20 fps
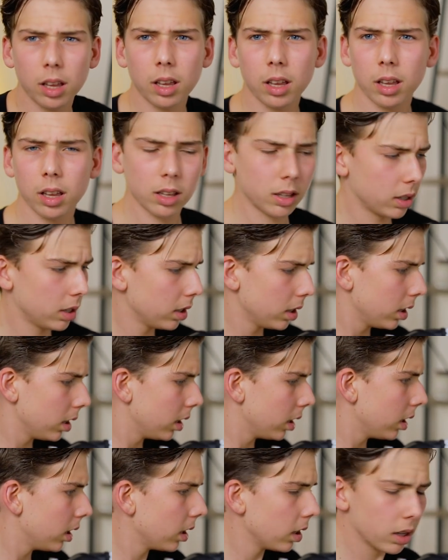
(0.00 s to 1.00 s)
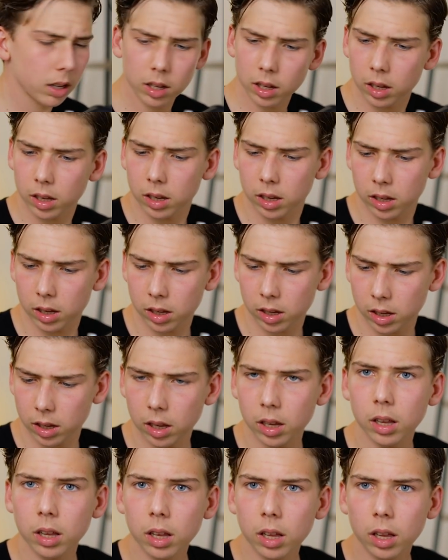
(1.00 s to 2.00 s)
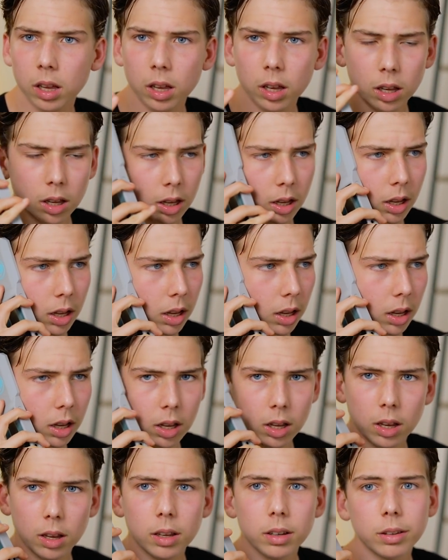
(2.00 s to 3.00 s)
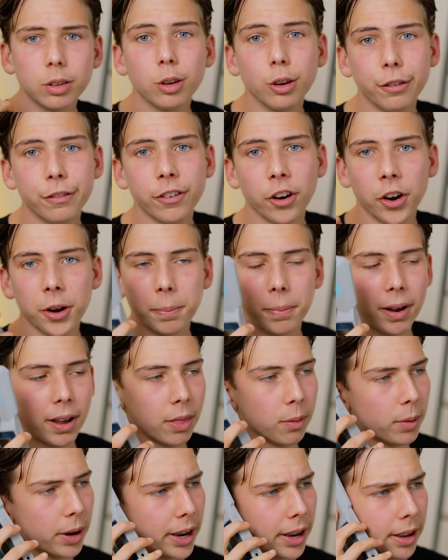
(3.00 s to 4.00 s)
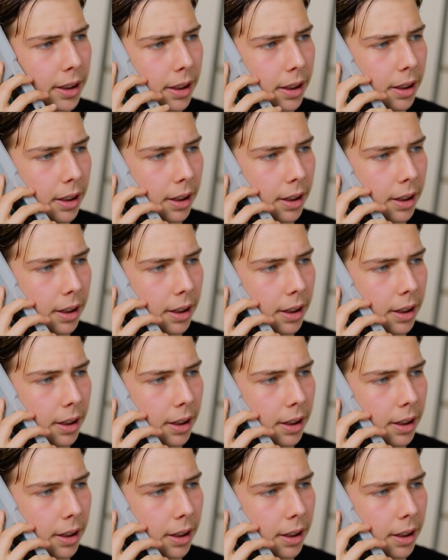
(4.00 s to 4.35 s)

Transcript: Daily puzzles is the new phone, by the way.